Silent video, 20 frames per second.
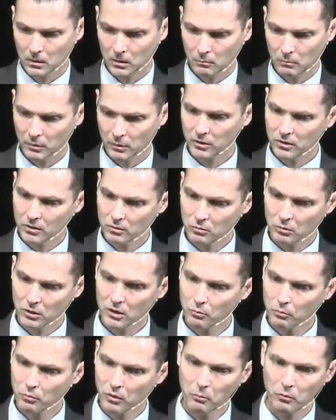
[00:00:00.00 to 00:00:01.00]
But there's a work
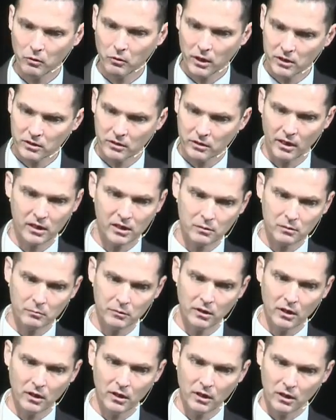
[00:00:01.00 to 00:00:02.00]
of preparation that has to be
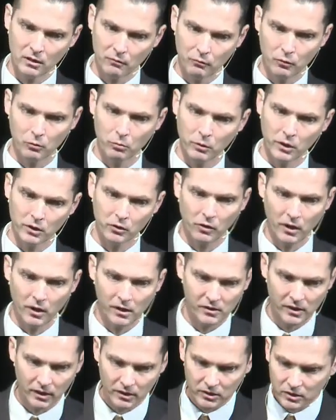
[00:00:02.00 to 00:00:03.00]
done. And if you read through that
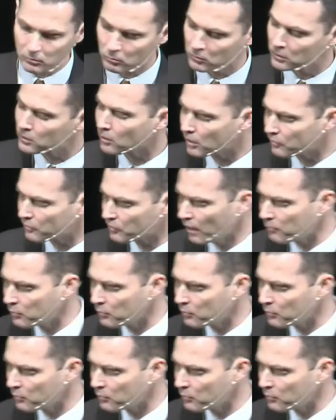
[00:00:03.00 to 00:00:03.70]
section, we don't have time